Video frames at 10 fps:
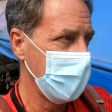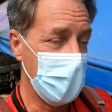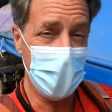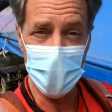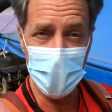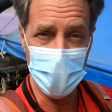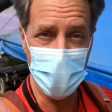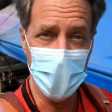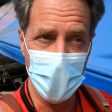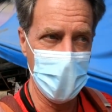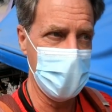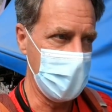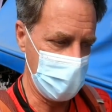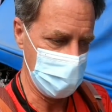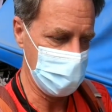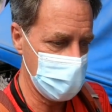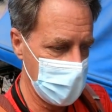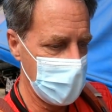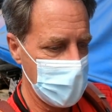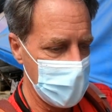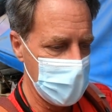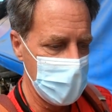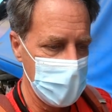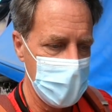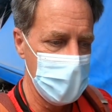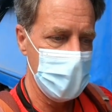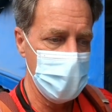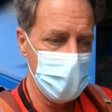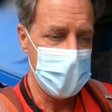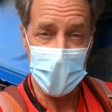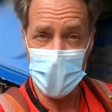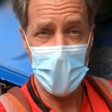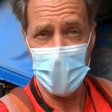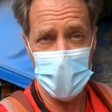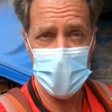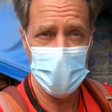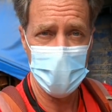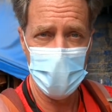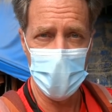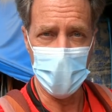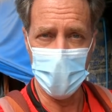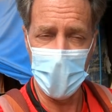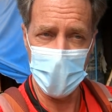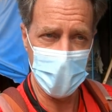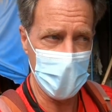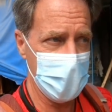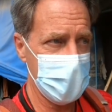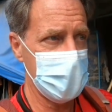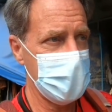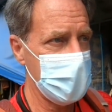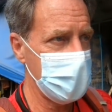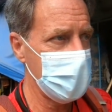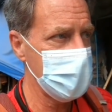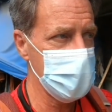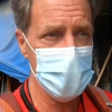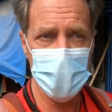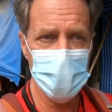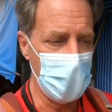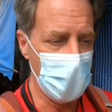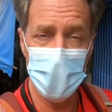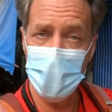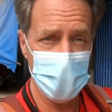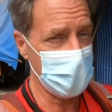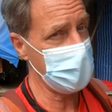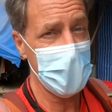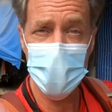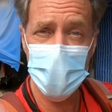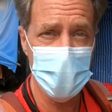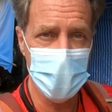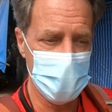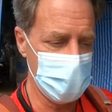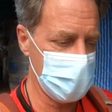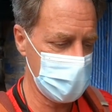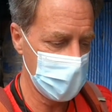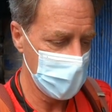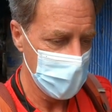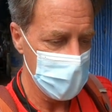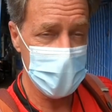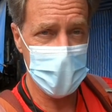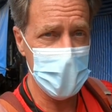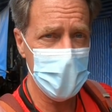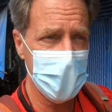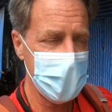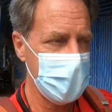All you can do is take a chance. You pay for it, and then you hope for the best. You just see what